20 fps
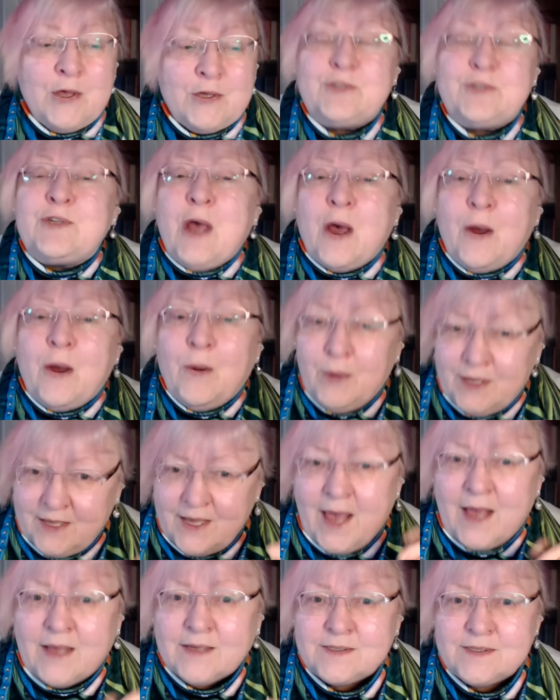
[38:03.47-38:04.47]
So
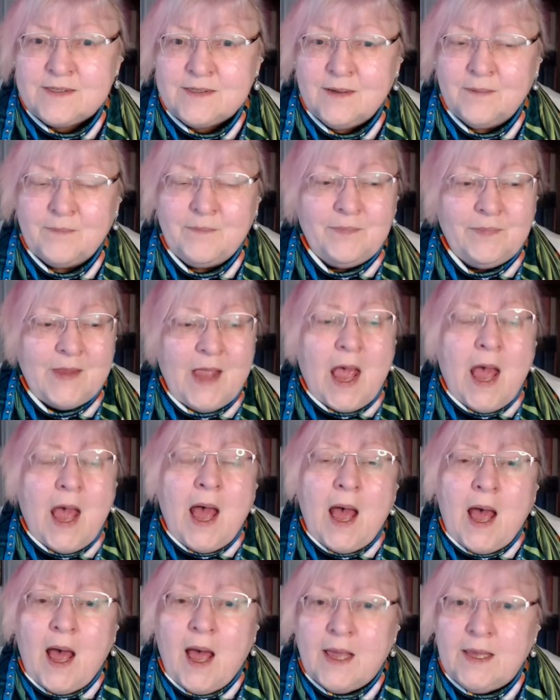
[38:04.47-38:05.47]
yes,
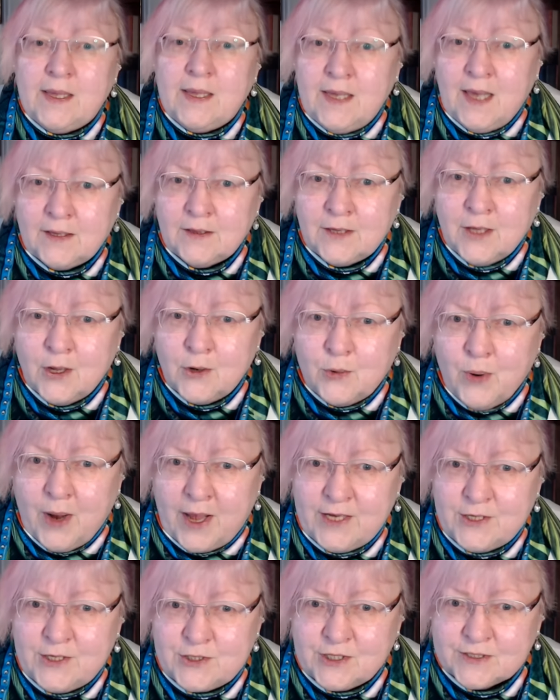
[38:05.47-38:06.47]
I get
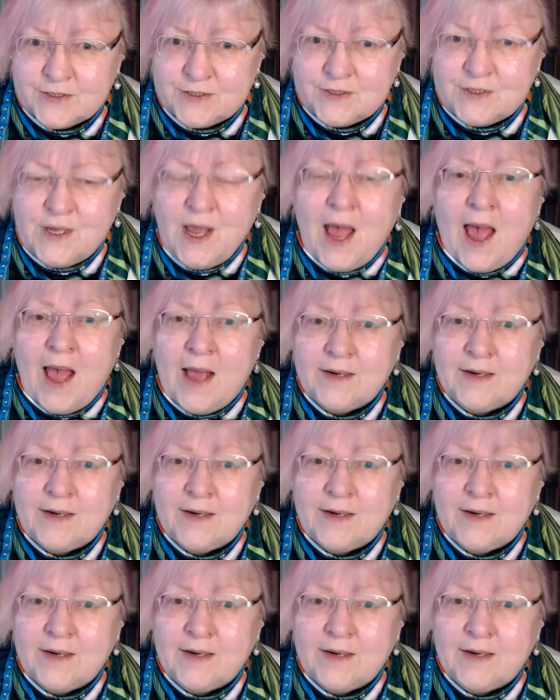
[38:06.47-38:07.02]
loquacious.